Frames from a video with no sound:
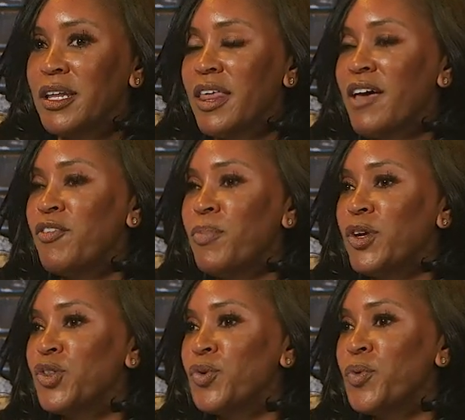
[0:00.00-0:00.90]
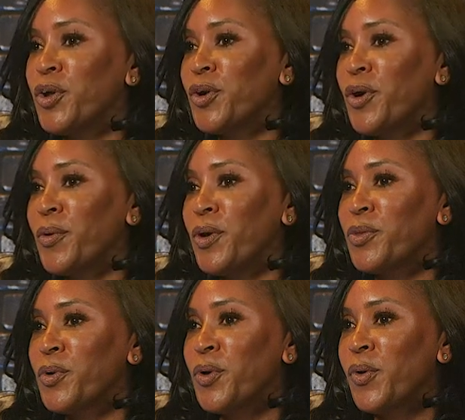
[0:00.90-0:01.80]
They haven't been through what you're going
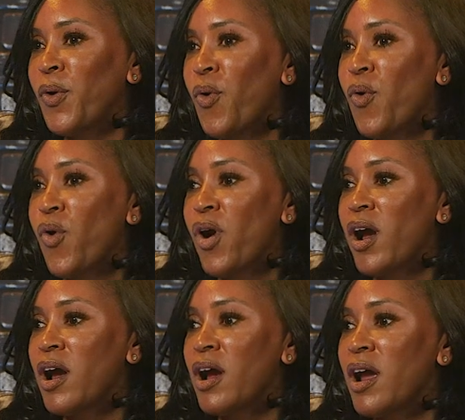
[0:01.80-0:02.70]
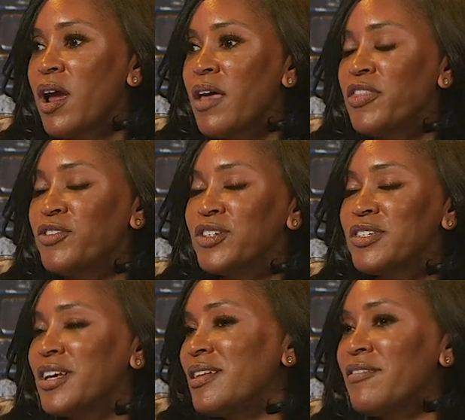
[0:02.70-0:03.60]
through, or they're just
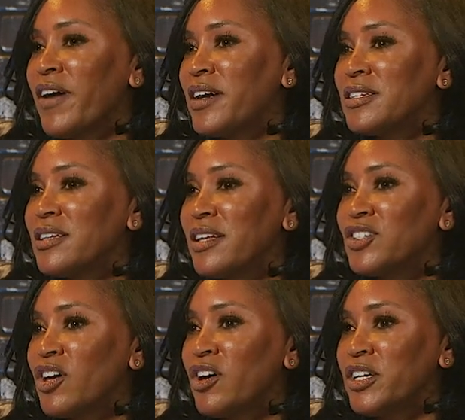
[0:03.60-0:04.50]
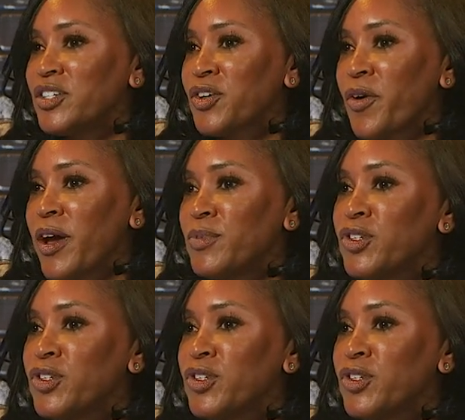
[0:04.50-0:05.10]
getting advice that they saw on Instagram.